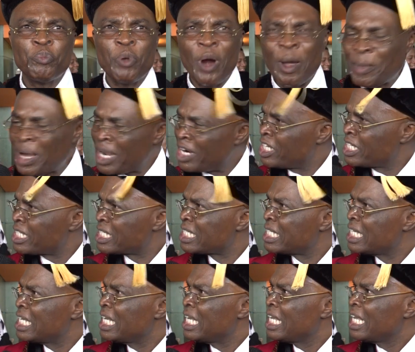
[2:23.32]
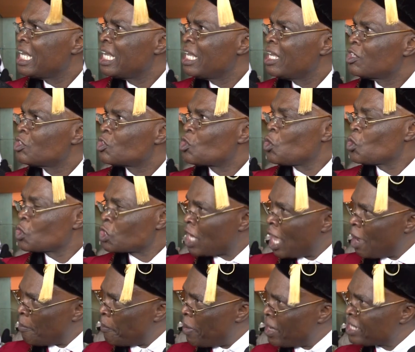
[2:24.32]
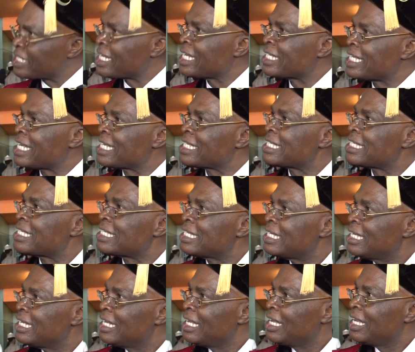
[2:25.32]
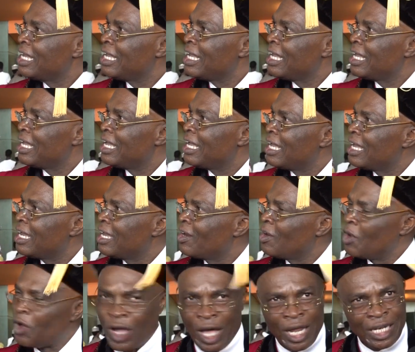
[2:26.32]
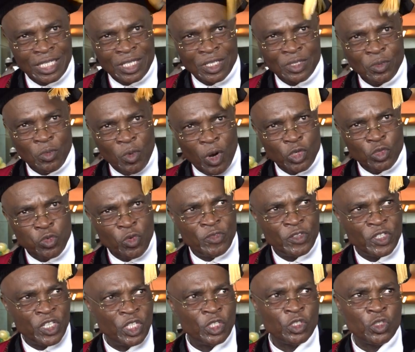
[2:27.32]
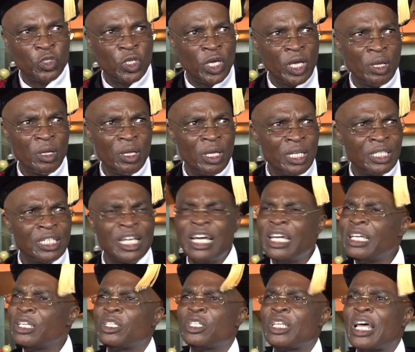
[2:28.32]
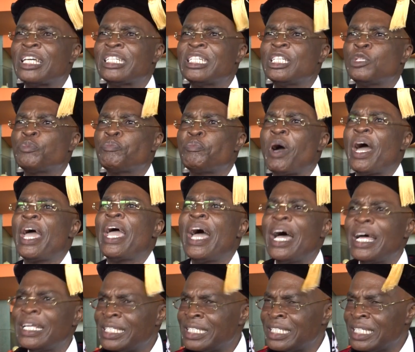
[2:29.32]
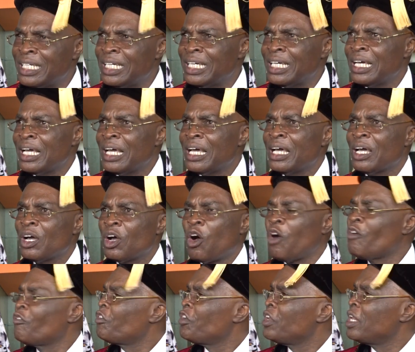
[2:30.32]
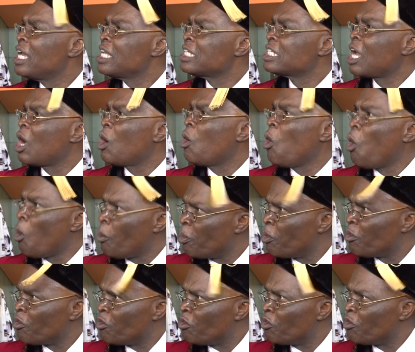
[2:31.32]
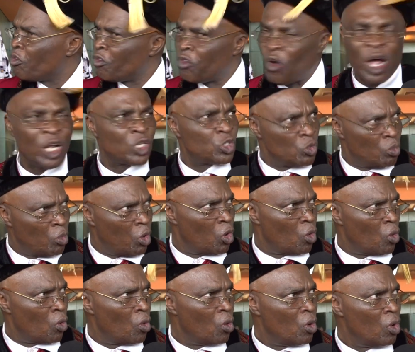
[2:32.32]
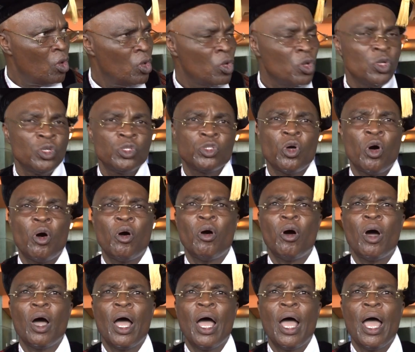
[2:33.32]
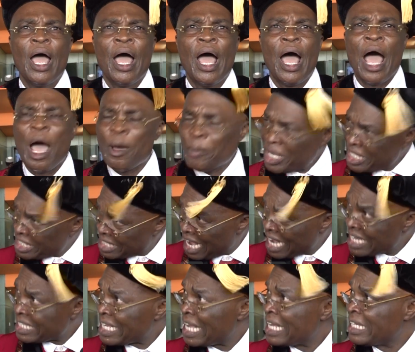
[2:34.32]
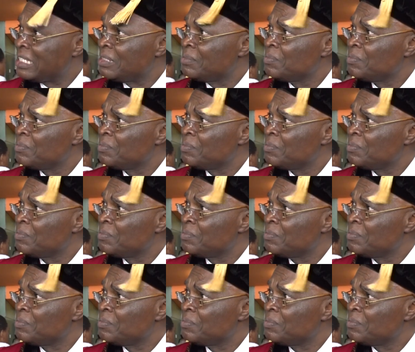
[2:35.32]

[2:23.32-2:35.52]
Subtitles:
primaries, schools like pay-setters. Look at what we've seen today. It has inspired confidence and hope for our tomorrow. So I'm excited,